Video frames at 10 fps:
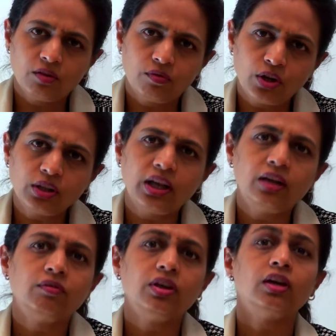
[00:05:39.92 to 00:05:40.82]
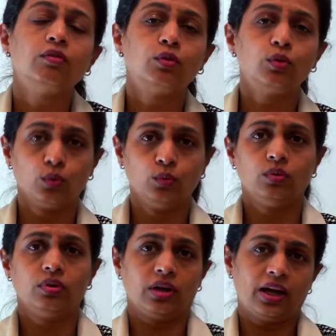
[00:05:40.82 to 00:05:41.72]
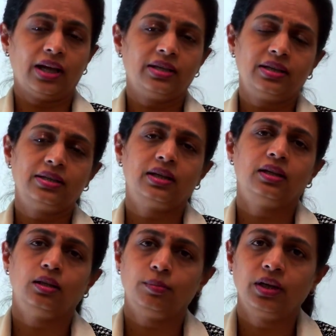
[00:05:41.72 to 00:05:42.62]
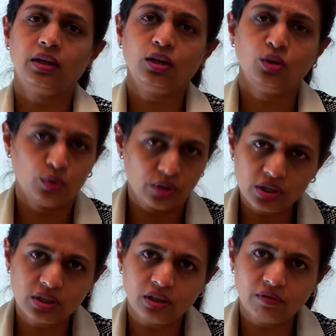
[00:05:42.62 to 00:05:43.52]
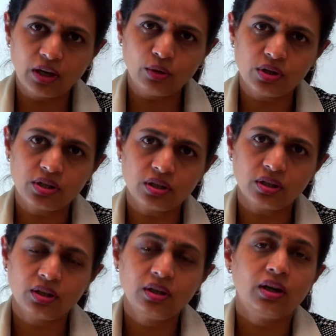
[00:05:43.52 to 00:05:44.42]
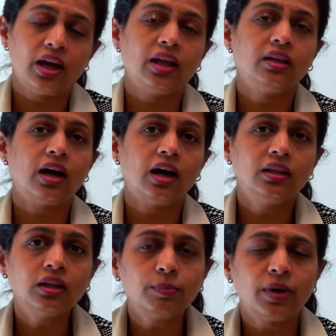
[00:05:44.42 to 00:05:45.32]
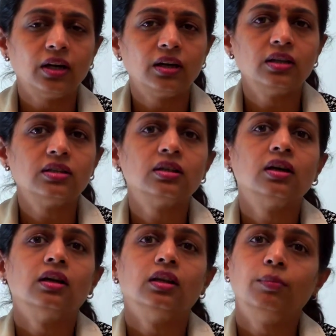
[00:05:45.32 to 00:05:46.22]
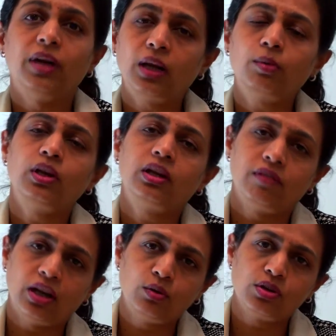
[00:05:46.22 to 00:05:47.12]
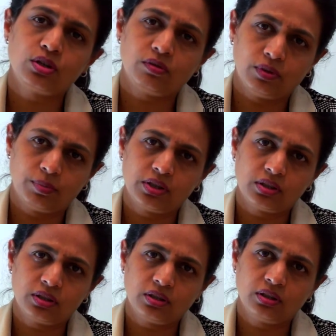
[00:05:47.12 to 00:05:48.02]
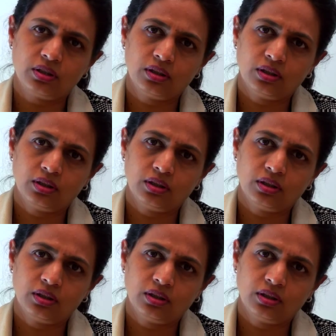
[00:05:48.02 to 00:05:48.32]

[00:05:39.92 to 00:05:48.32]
And for that, we have to do, as I said in the beginning, nutritional evaluation, and the other part is the metabolic evaluation of the person.